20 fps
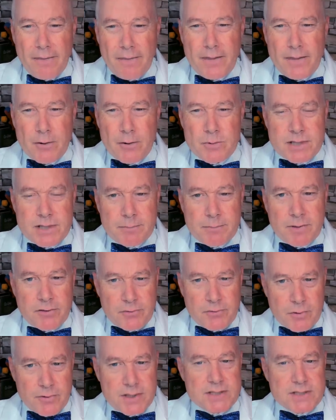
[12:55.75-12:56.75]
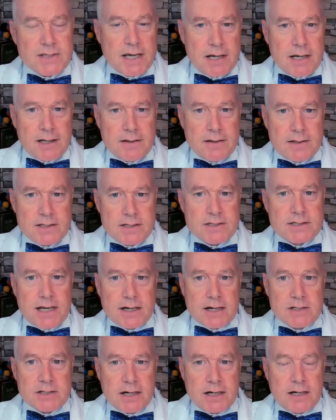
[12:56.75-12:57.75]
there was, I'm going to throw this in in this
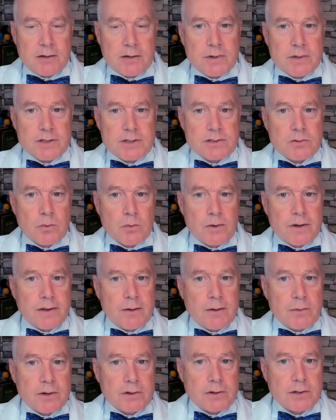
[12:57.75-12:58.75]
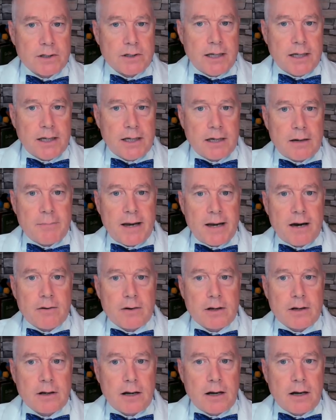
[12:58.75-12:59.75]
section, and it was where they were looking
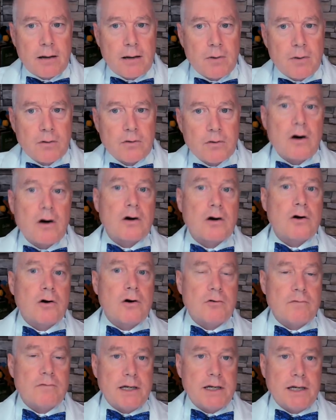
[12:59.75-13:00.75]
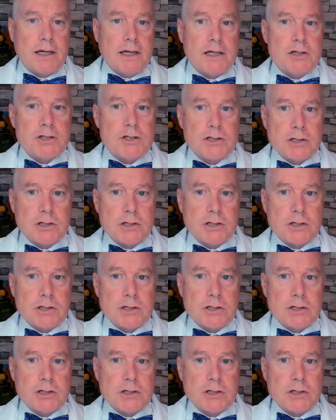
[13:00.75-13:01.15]
about um, long COVID in